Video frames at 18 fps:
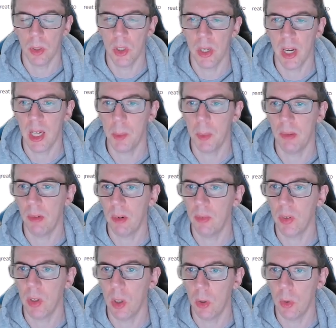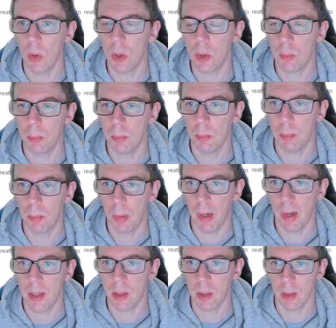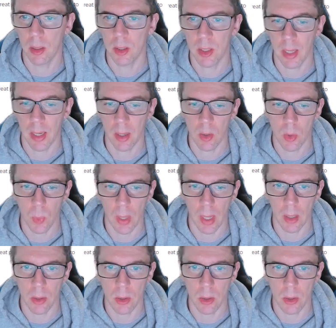genuine reviews placed on the site as well.